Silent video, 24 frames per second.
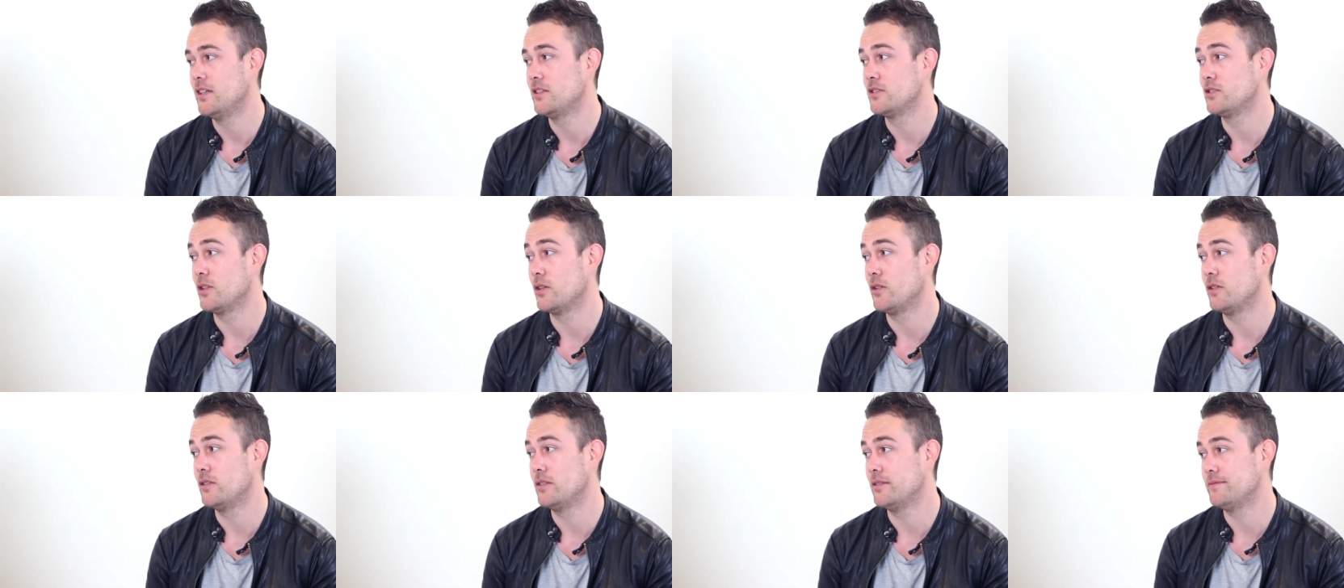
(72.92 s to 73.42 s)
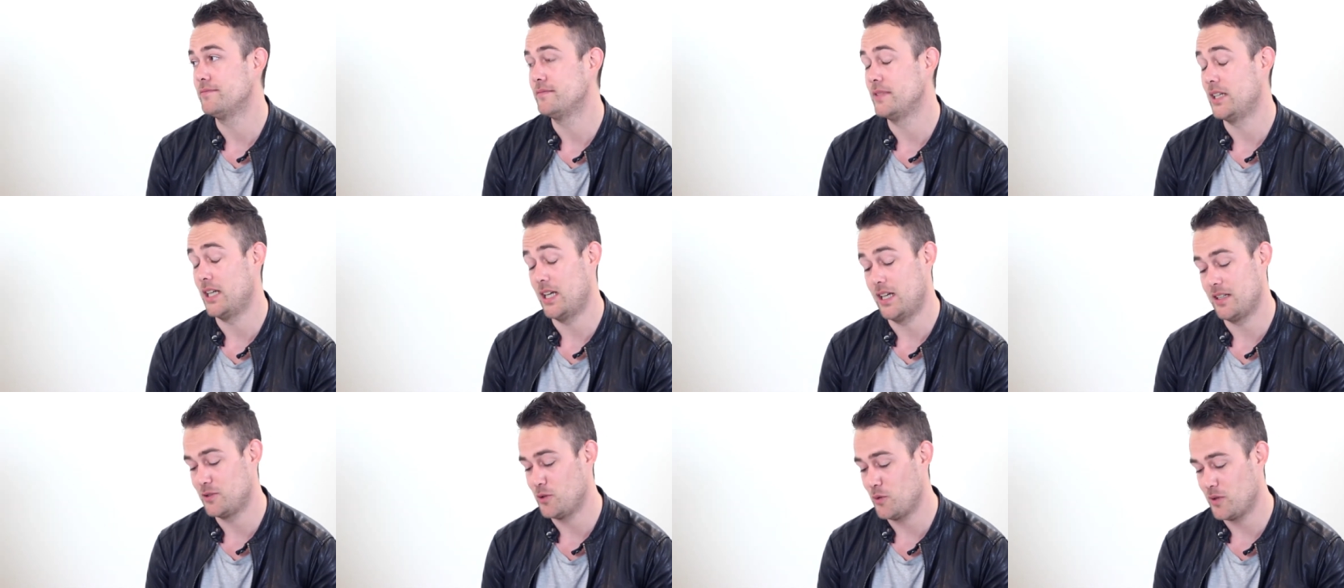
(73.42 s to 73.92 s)
So
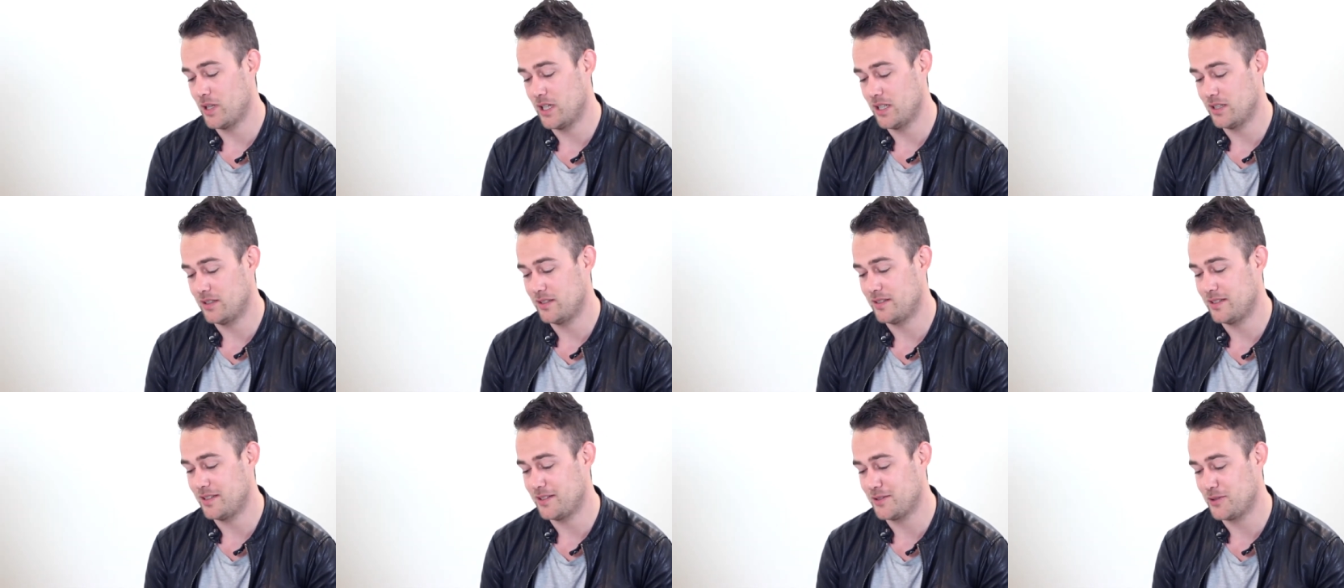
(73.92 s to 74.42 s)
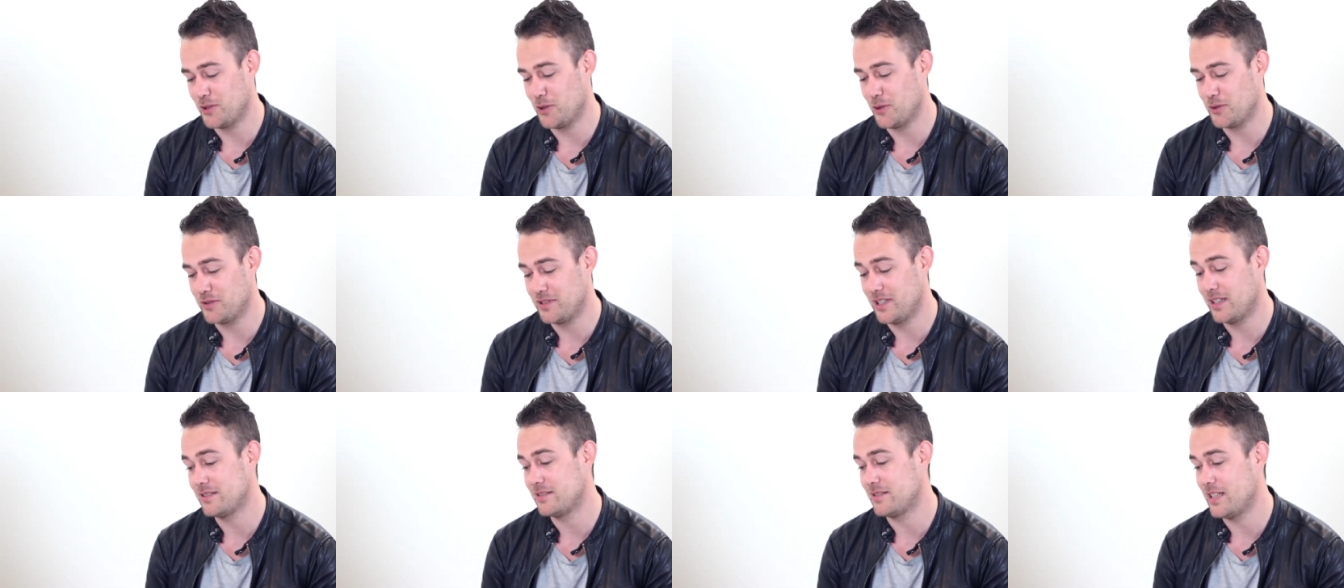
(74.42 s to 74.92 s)
yeah, so nice. So
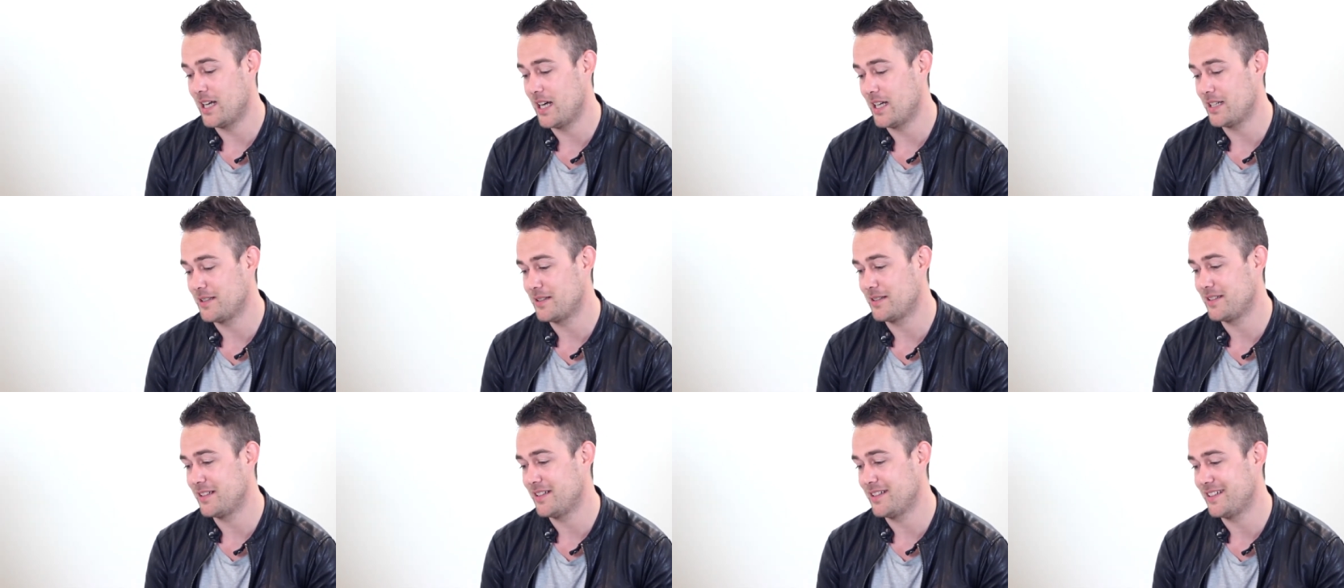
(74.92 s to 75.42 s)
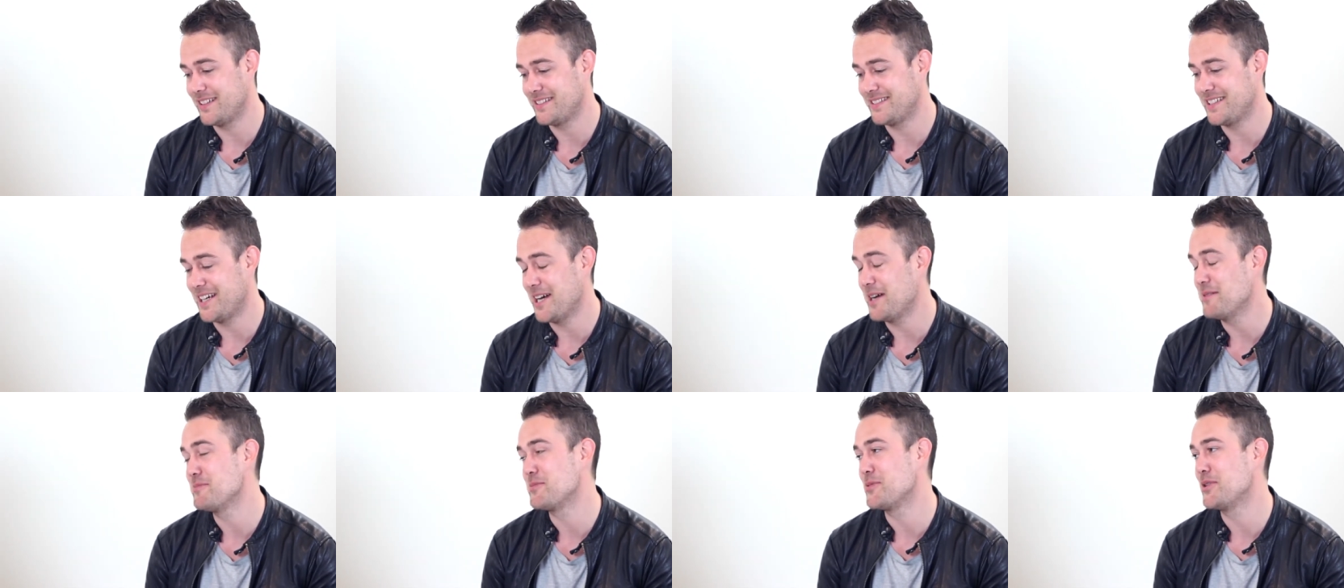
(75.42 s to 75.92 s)
since that uh,
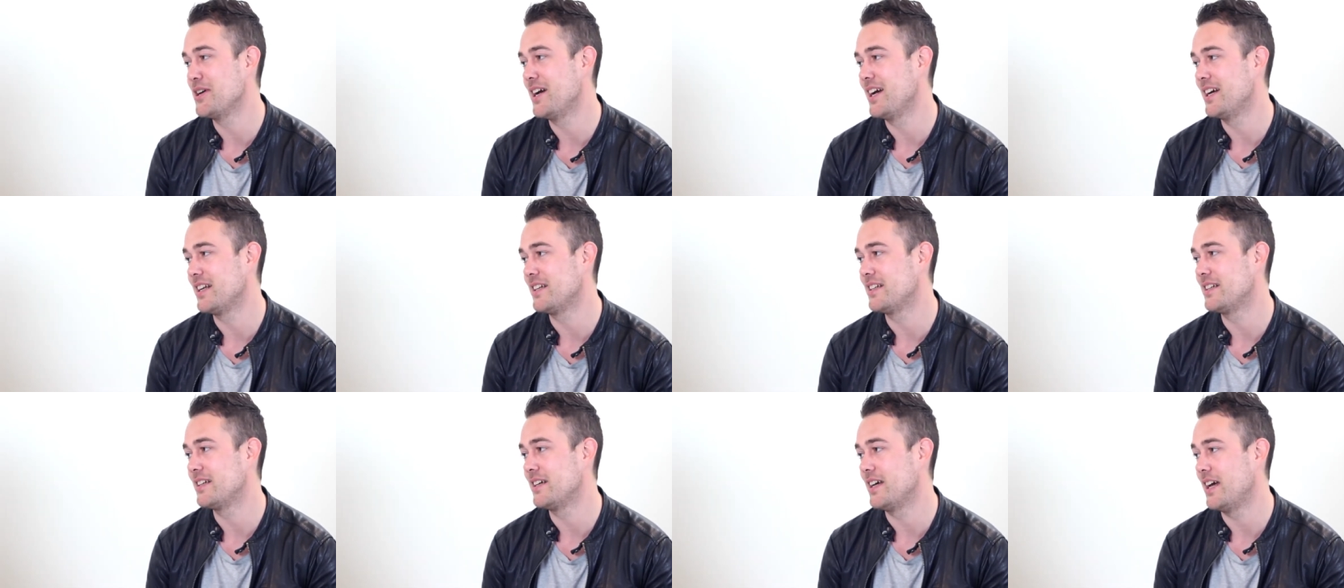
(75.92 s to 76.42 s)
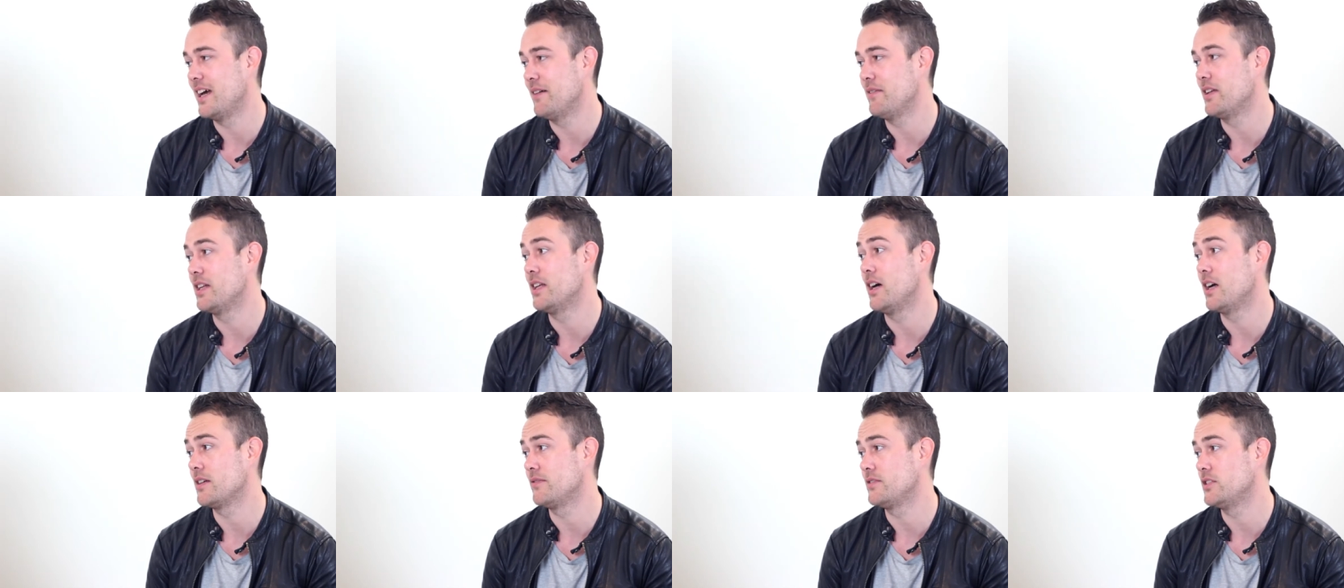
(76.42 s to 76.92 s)
time, we had have a
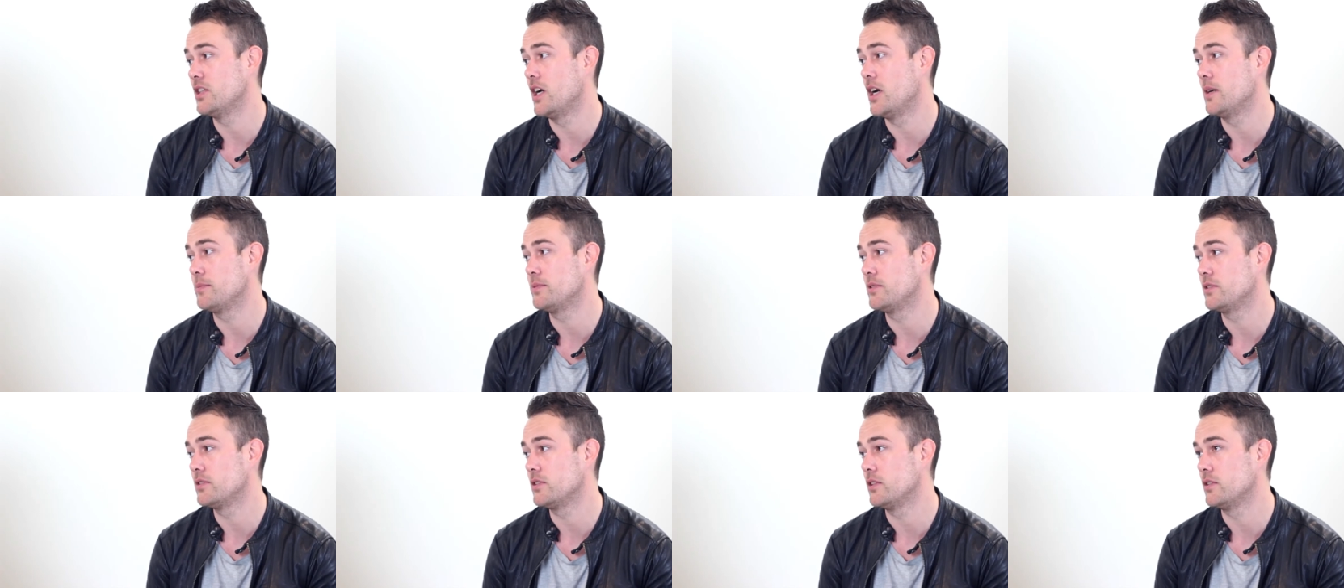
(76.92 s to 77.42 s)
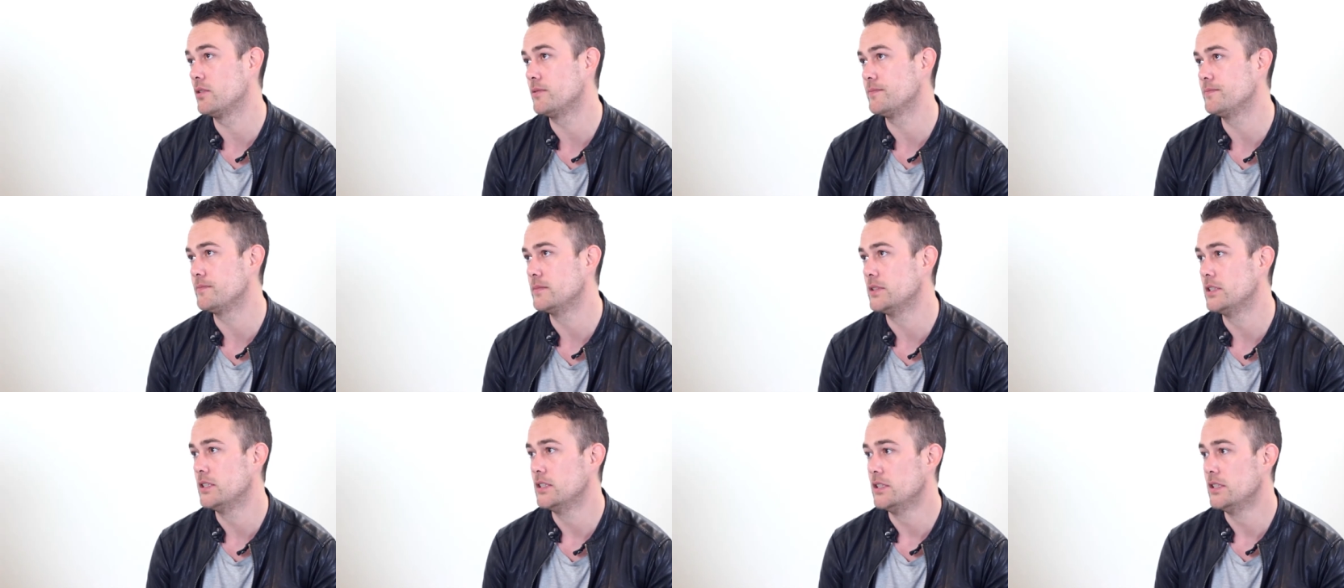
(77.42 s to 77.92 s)
lot of jobs. So.